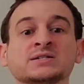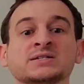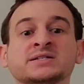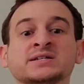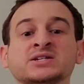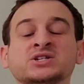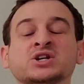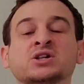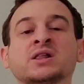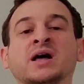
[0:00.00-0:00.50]

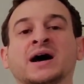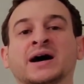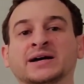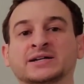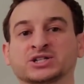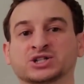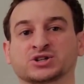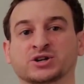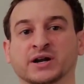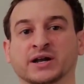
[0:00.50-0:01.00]
Digital
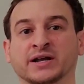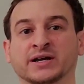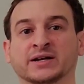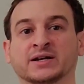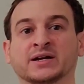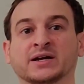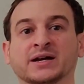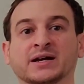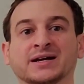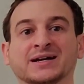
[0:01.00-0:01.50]
eye
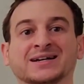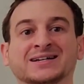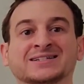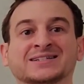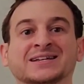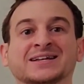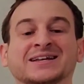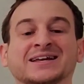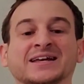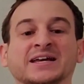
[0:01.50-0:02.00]
strain
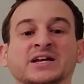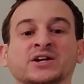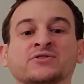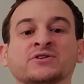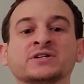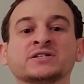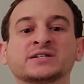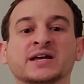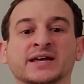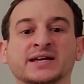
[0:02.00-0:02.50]
is an
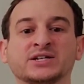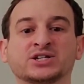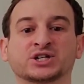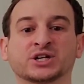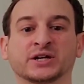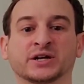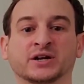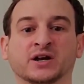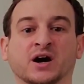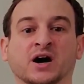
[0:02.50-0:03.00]

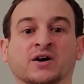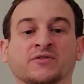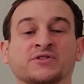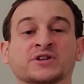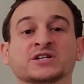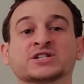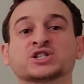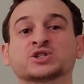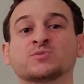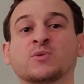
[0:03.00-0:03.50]
irritation of
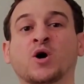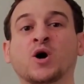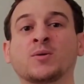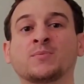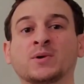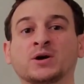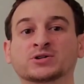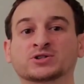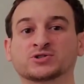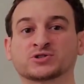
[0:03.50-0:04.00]
the small
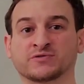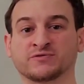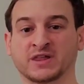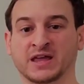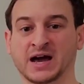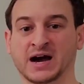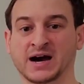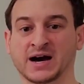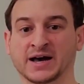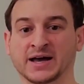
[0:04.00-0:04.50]
muscles of
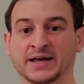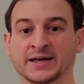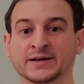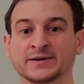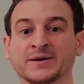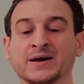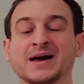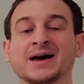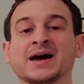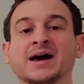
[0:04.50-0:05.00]
the
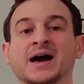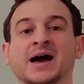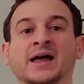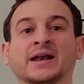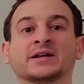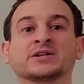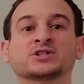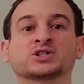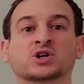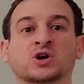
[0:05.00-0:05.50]
eye
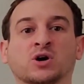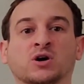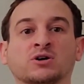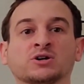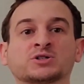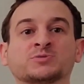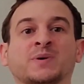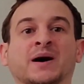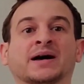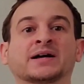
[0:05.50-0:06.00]
and is
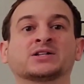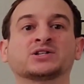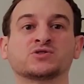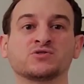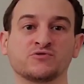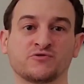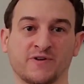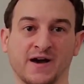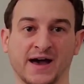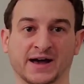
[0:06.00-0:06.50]
caused by
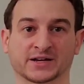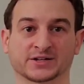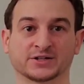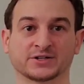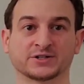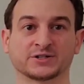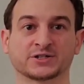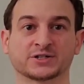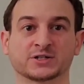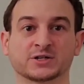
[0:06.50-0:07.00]
two
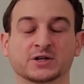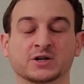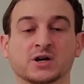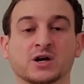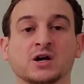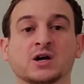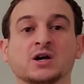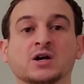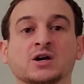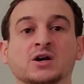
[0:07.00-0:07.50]
factors.
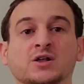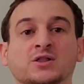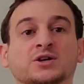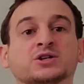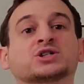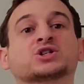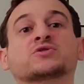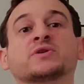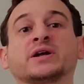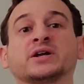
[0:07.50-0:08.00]

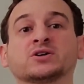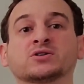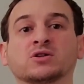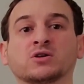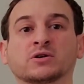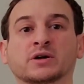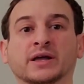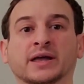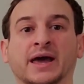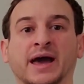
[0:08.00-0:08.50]
The screen you're
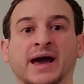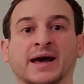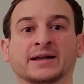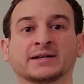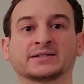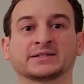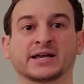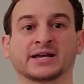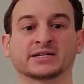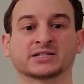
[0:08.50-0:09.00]
looking
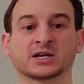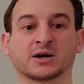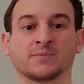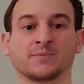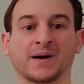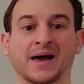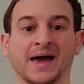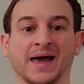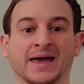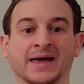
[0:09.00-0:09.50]
at takes
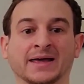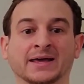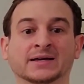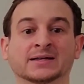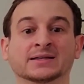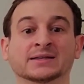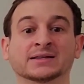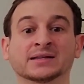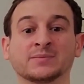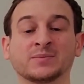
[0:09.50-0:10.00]
up
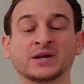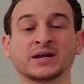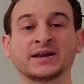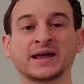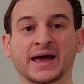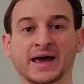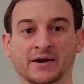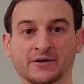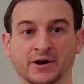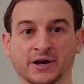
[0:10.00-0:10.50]
a
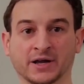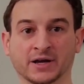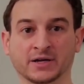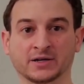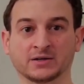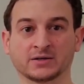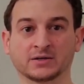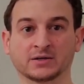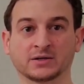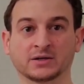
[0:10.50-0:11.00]
limited
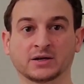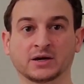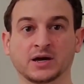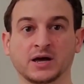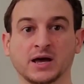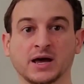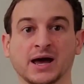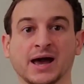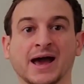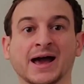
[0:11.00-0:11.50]
area
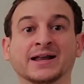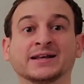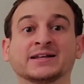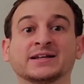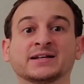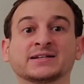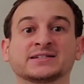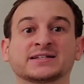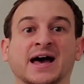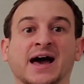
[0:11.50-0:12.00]
and
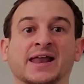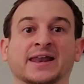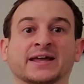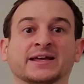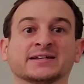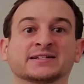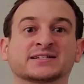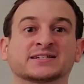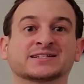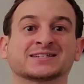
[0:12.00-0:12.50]
it is at
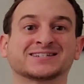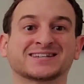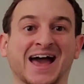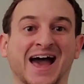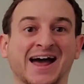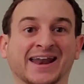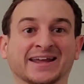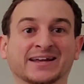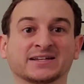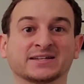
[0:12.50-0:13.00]
a
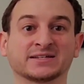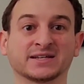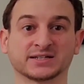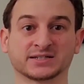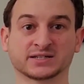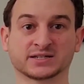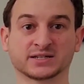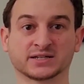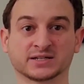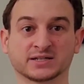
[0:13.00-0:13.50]
static
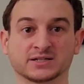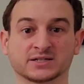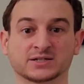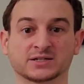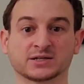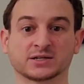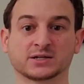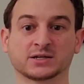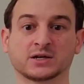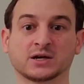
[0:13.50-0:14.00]

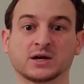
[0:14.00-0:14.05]
distance.